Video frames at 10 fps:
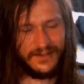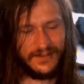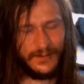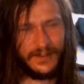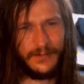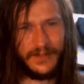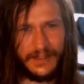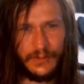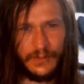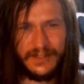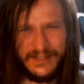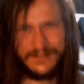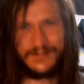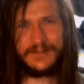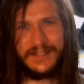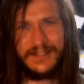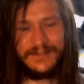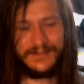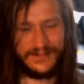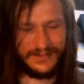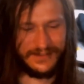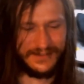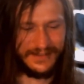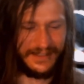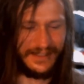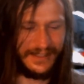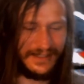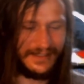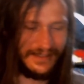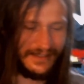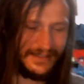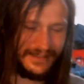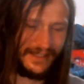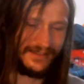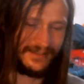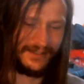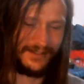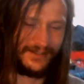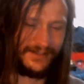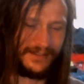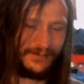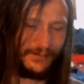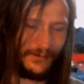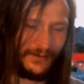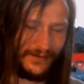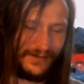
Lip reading: They've been keeping it to themselves, and in the end, that's just hurting them more,